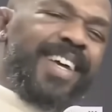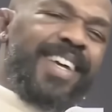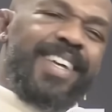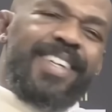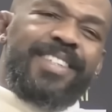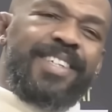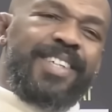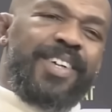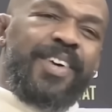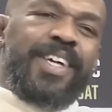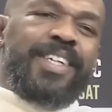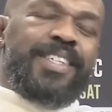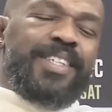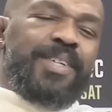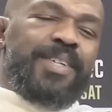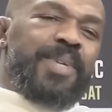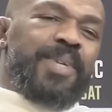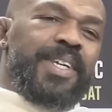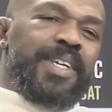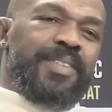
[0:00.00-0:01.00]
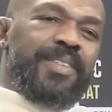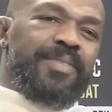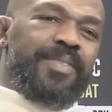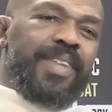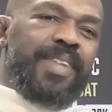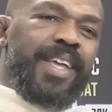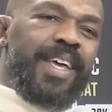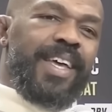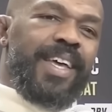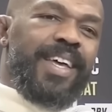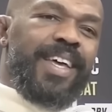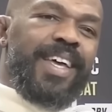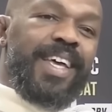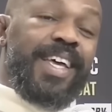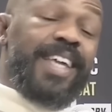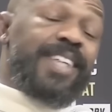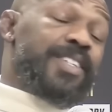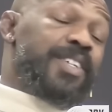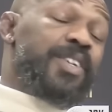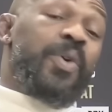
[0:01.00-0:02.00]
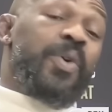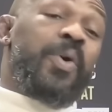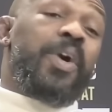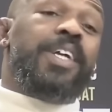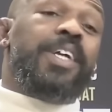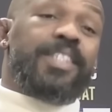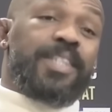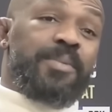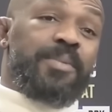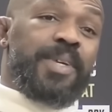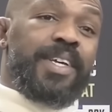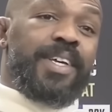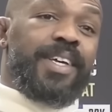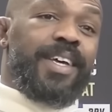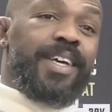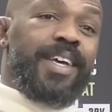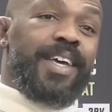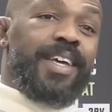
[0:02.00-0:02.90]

He's annoying to me. He's annoying to me.